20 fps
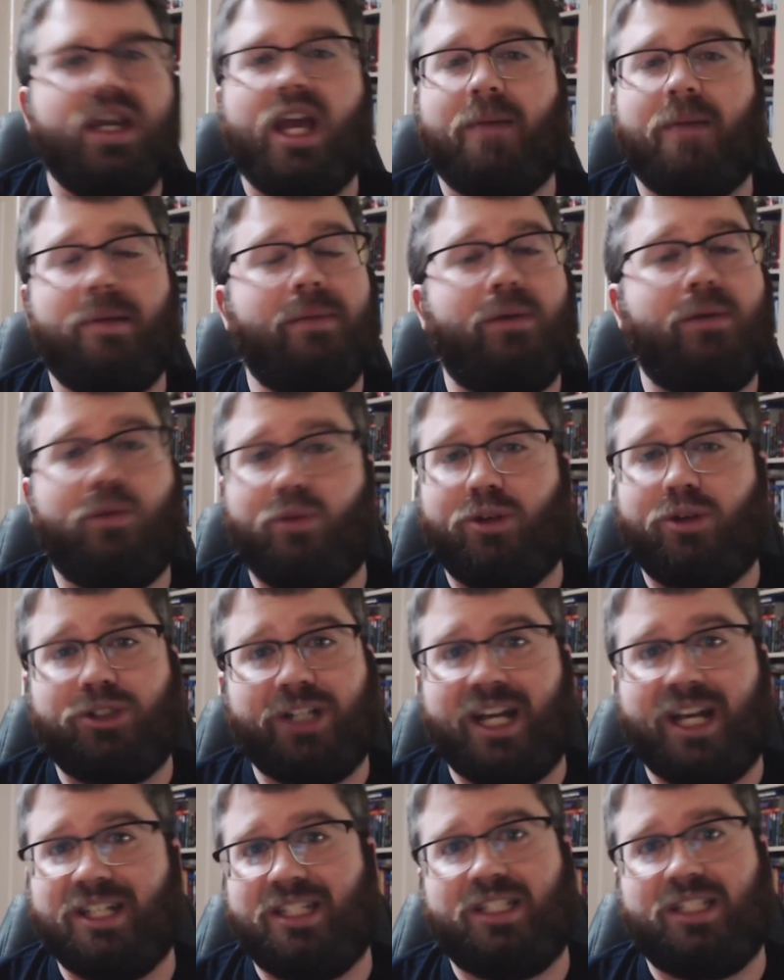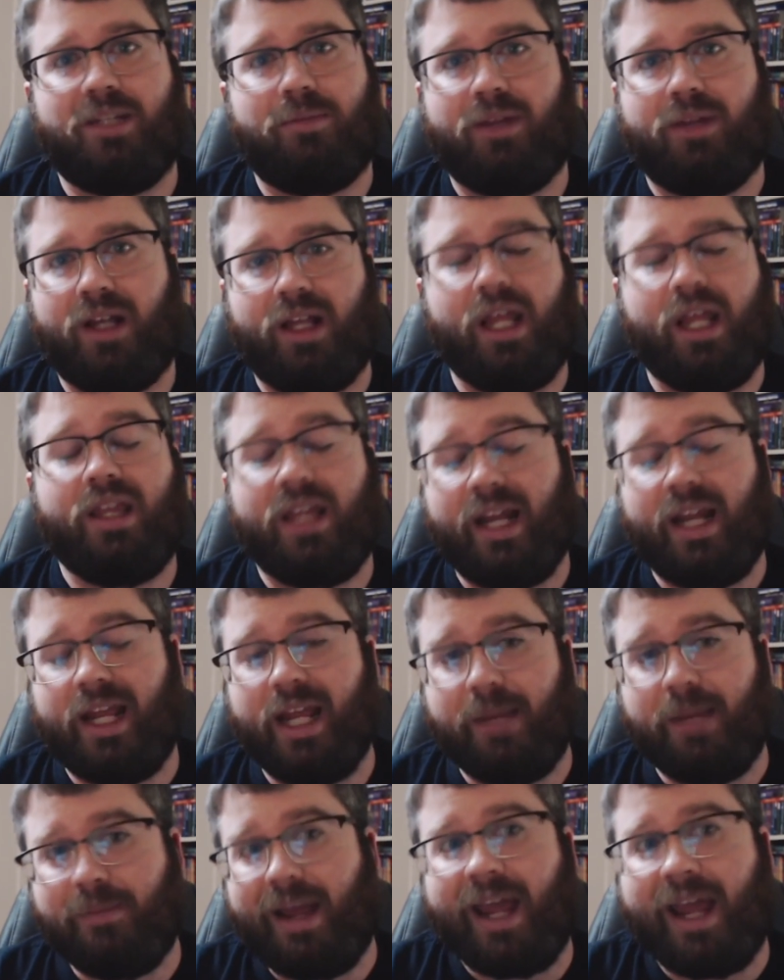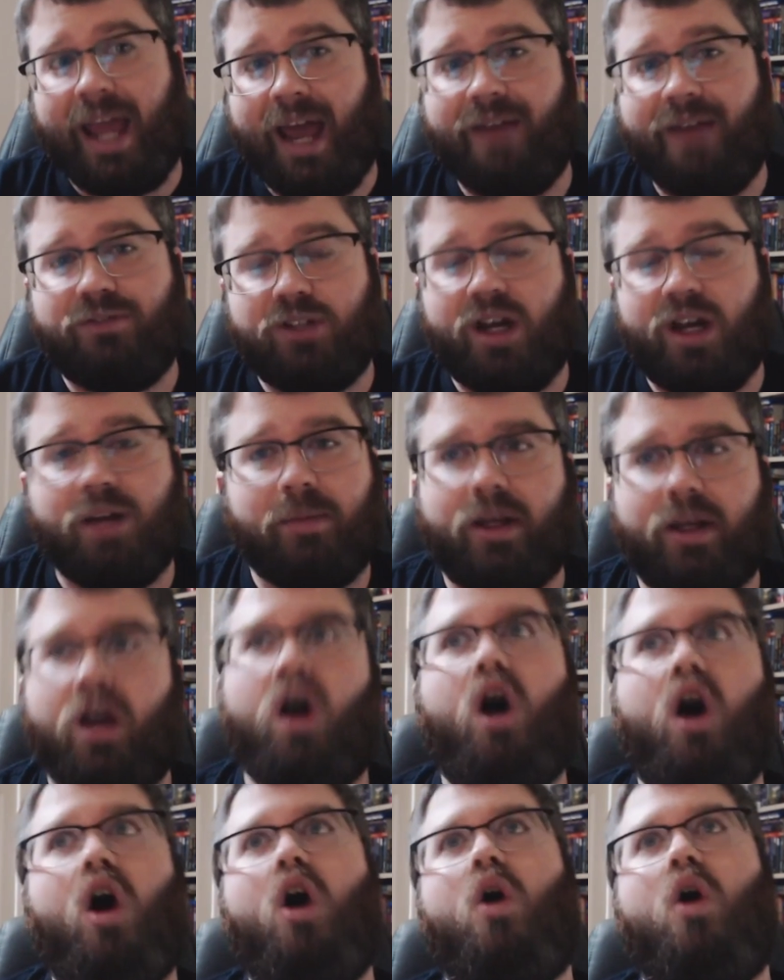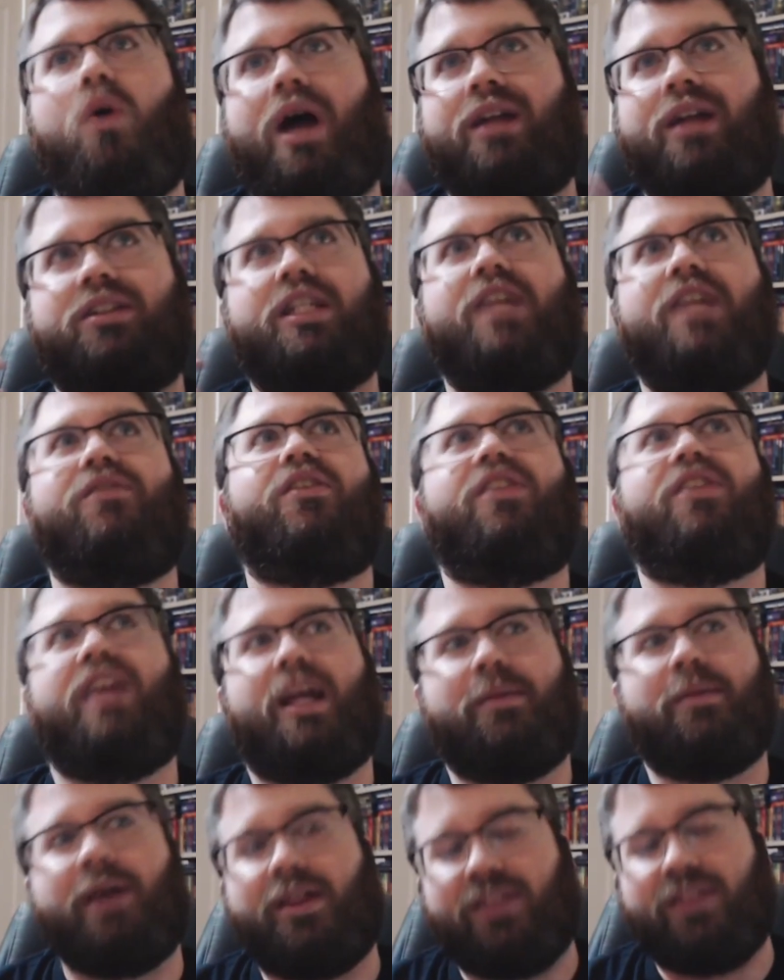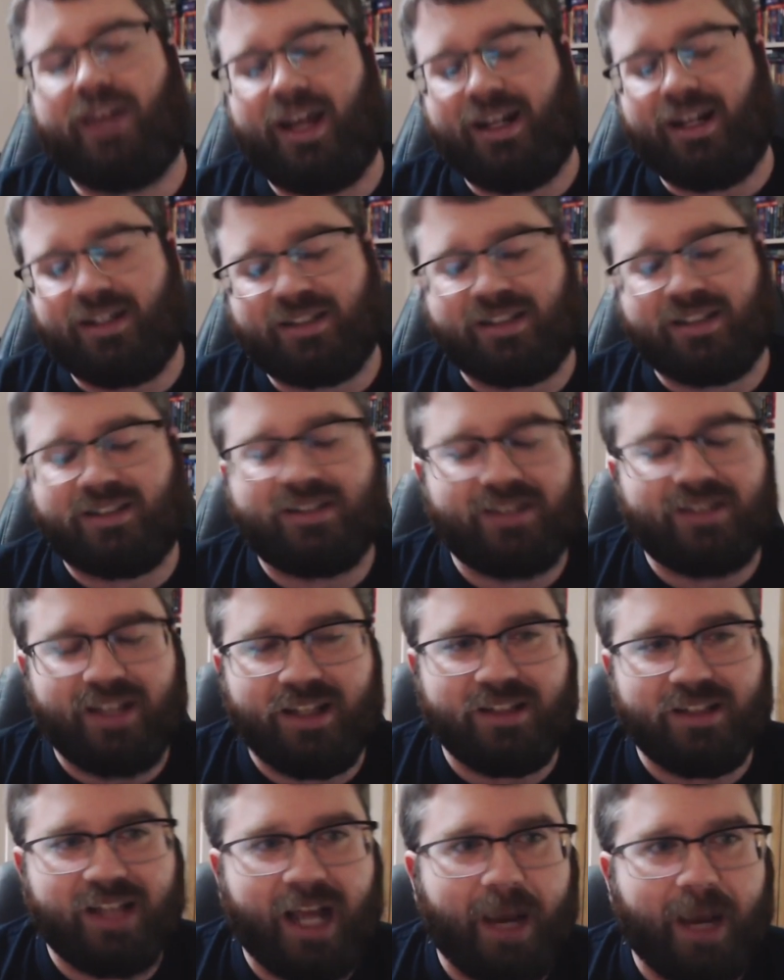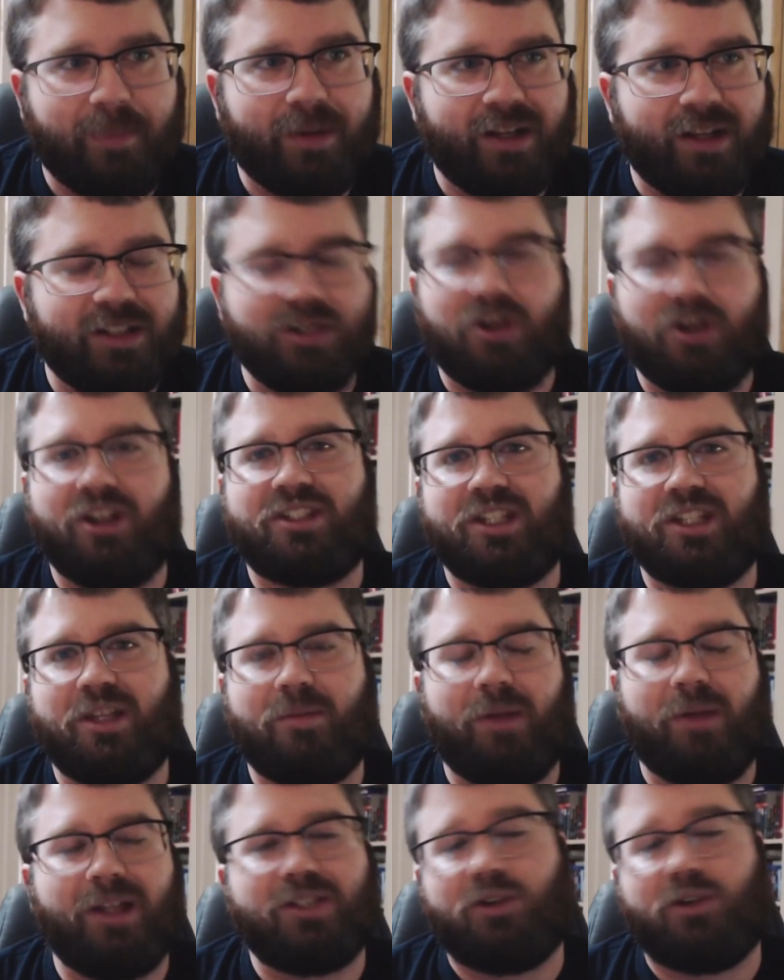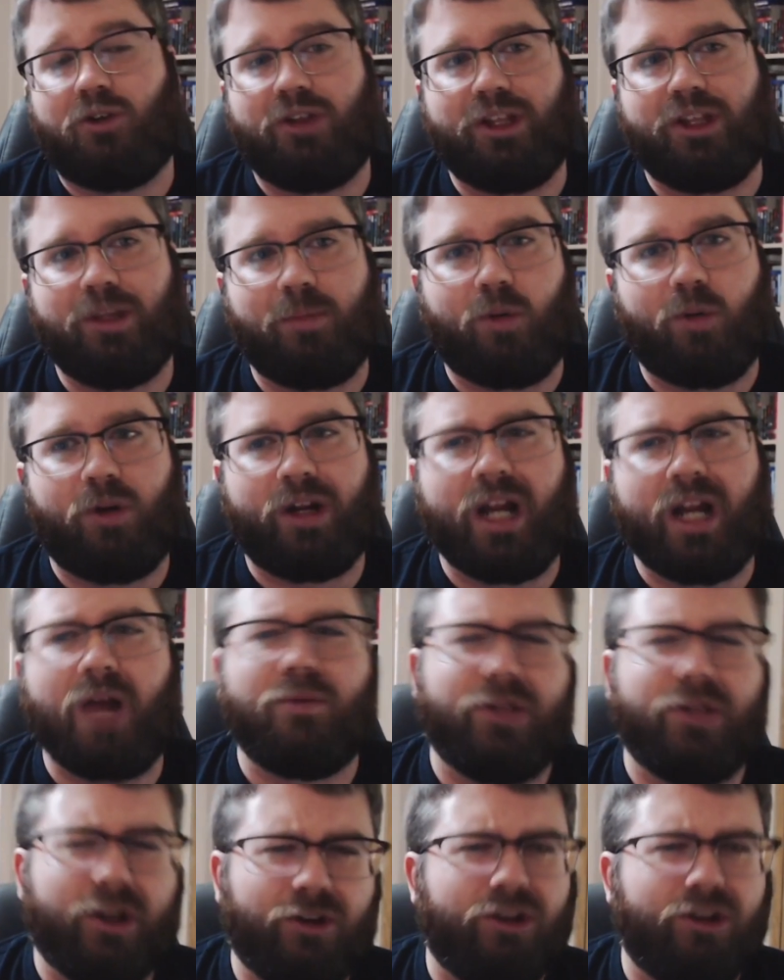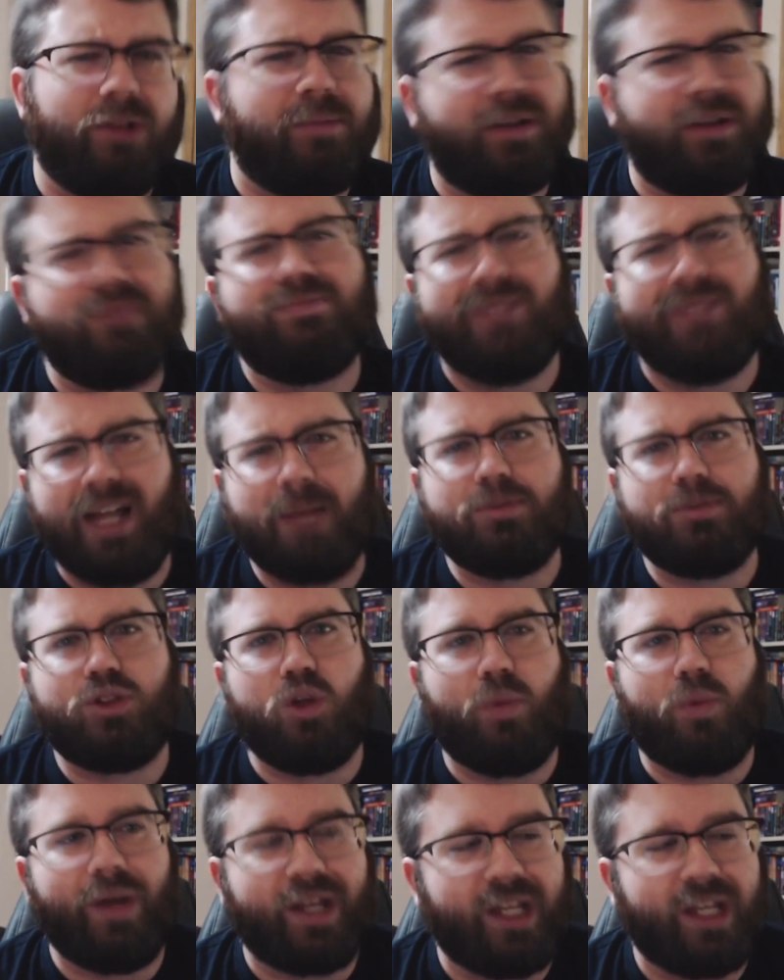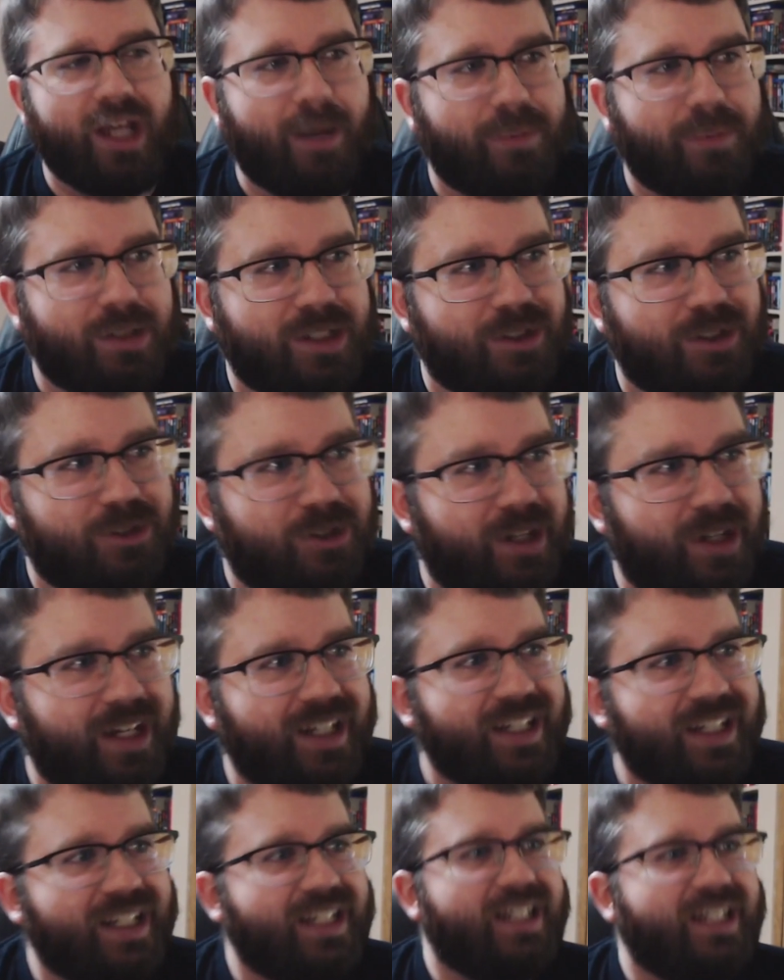And maybe once you guys say something that he may have done, I'm like, oh, I didn't even think about that. It just tends to happen. It's early in the morning, not really early, but I'm still waking up essentially.